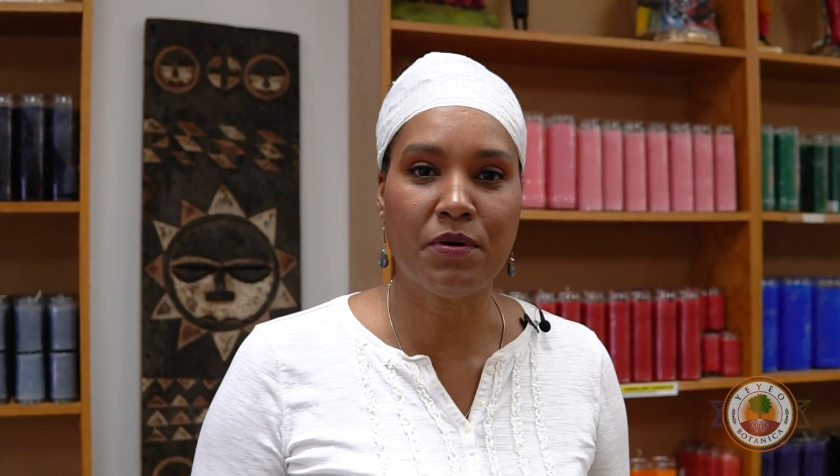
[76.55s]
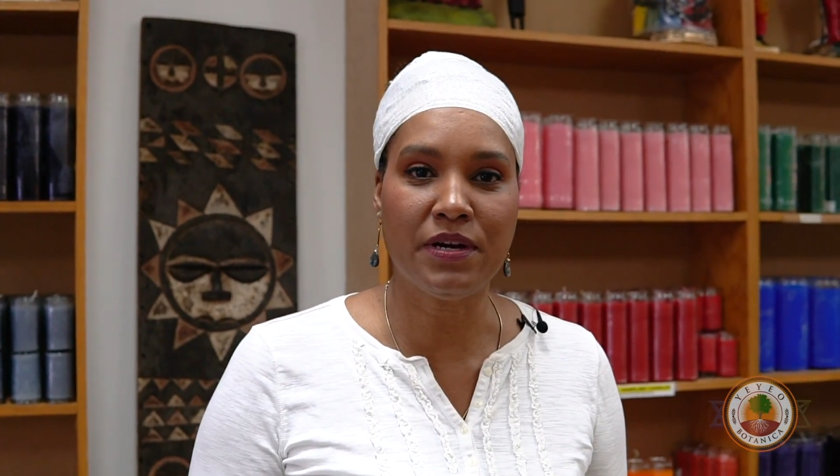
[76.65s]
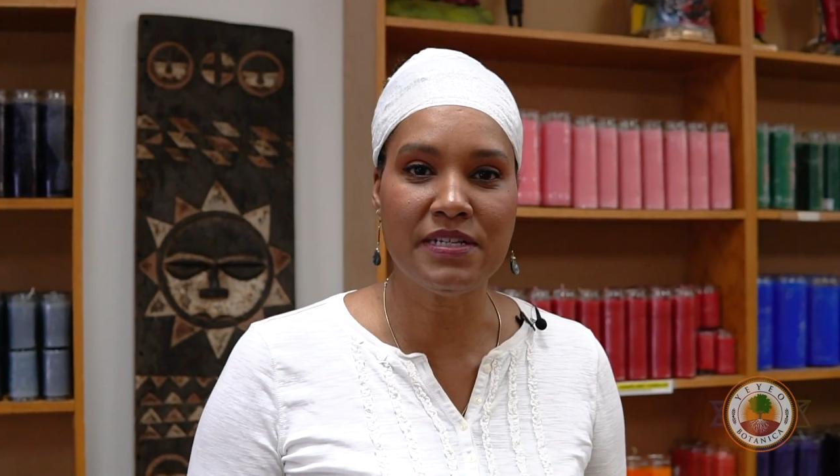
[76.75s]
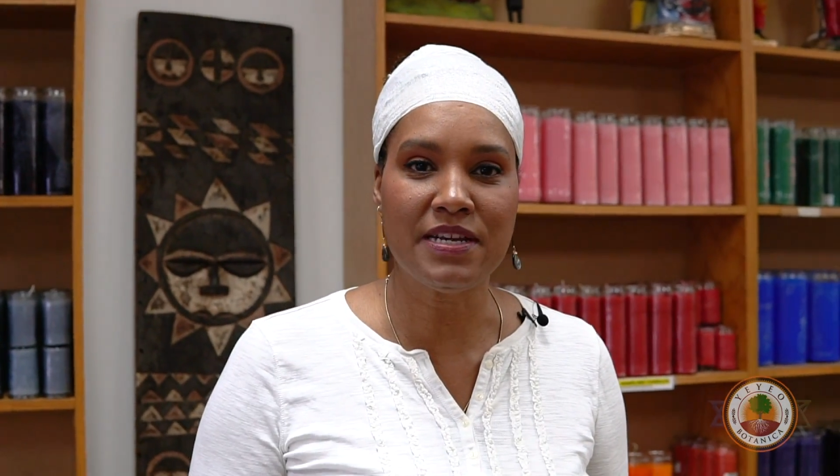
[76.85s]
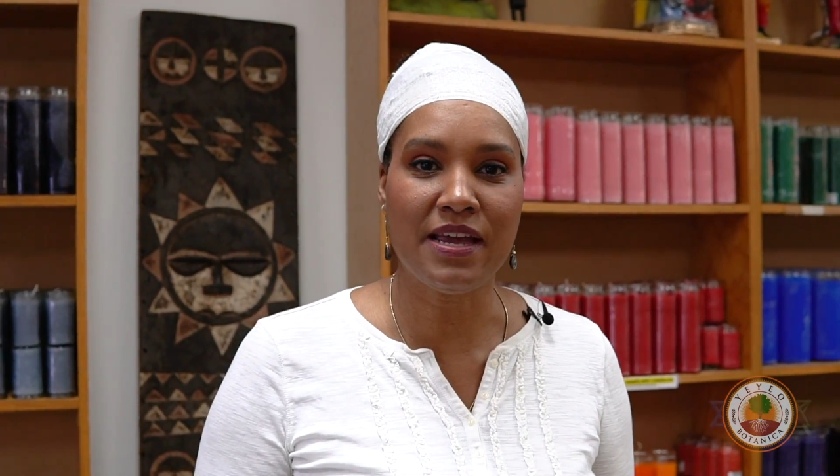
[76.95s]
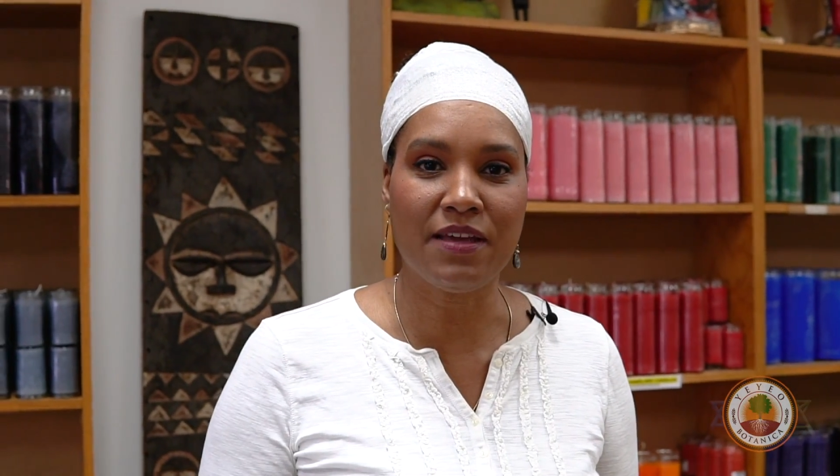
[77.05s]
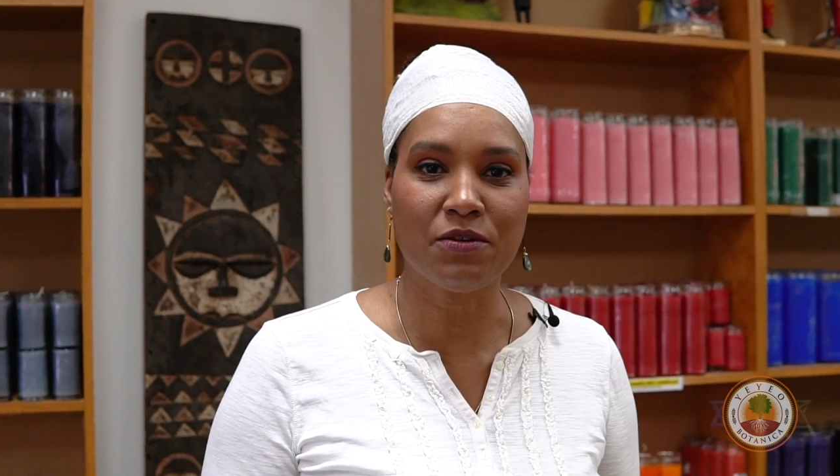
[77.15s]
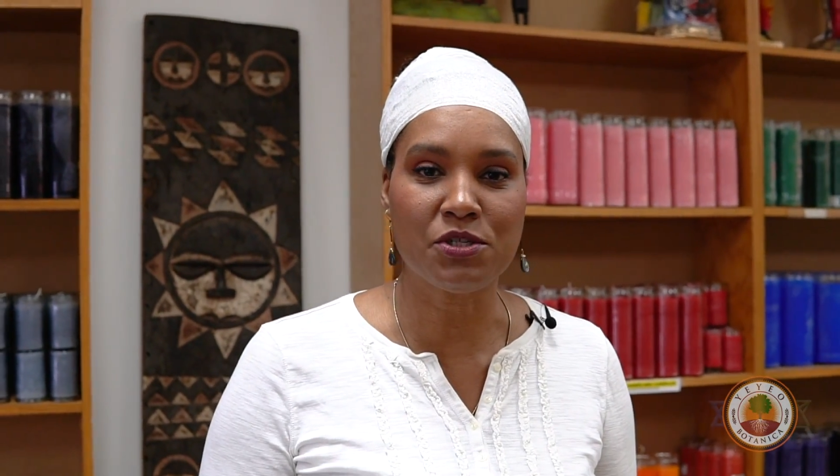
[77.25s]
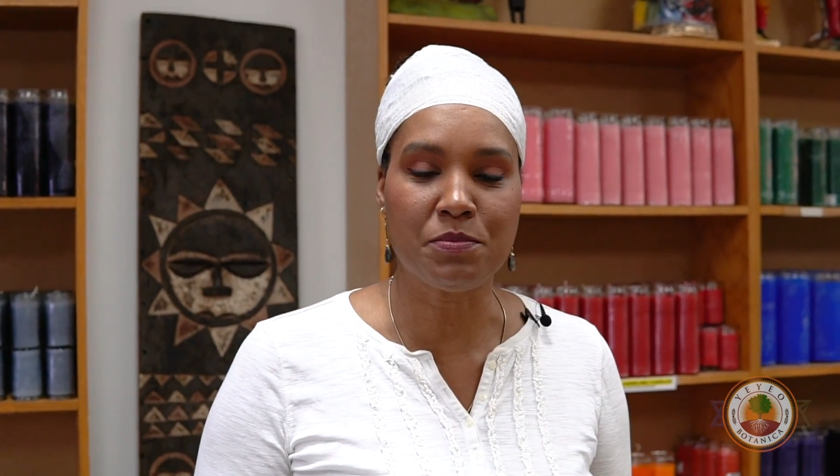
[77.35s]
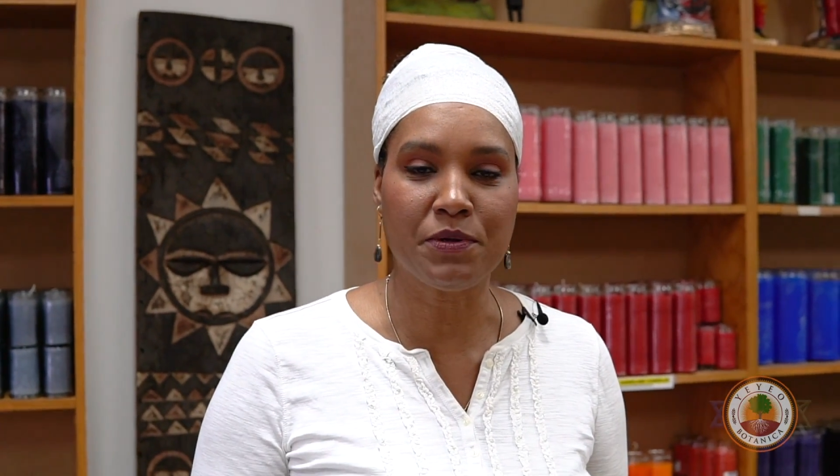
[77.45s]
putting
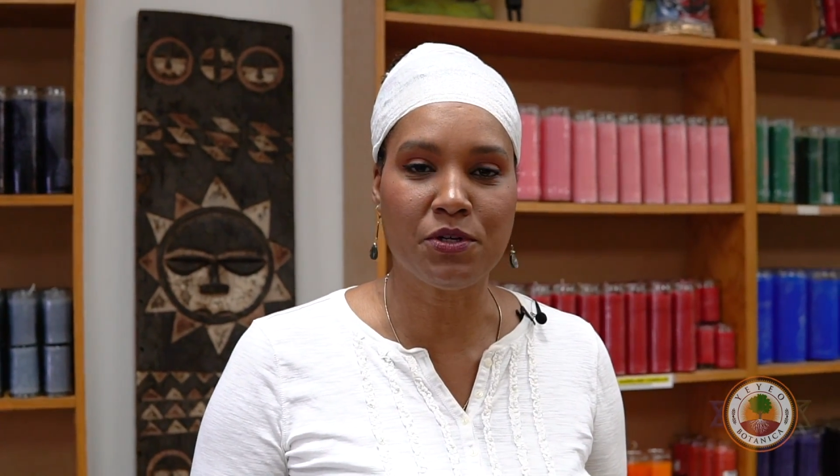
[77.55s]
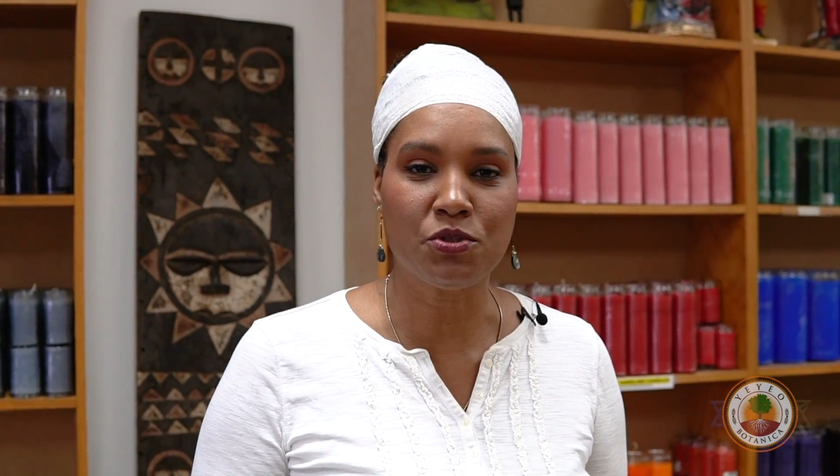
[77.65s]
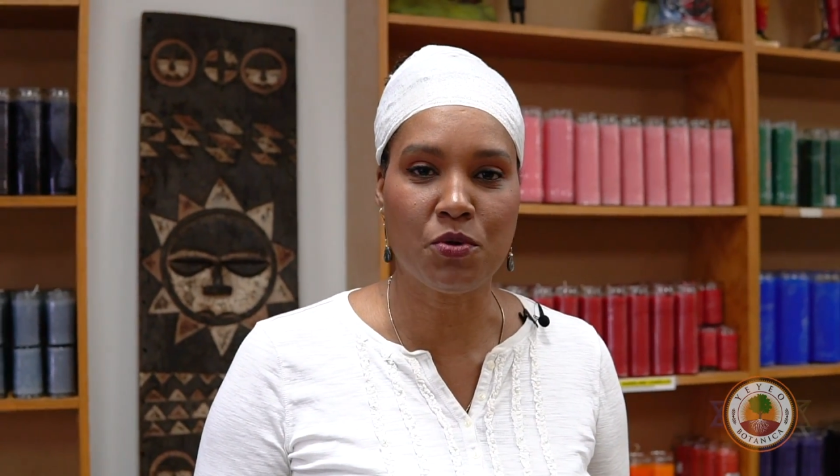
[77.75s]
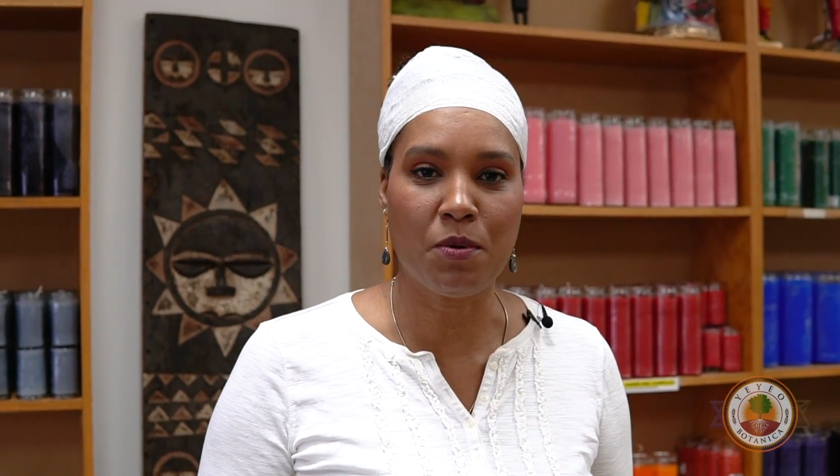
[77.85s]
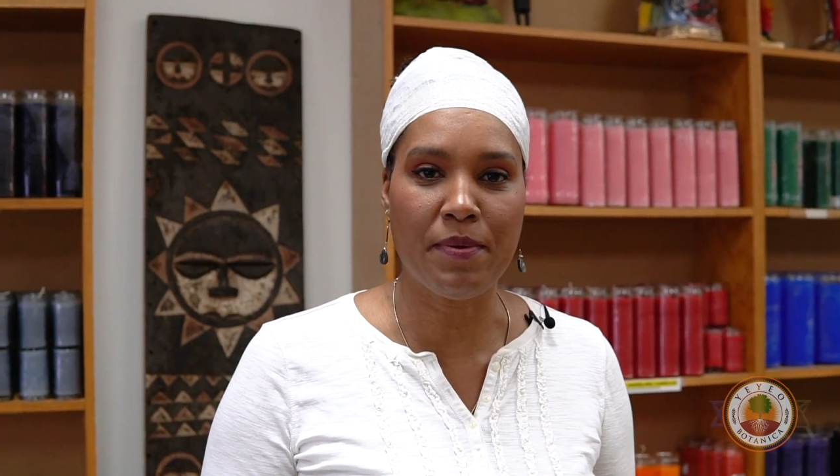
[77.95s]
together a spiritual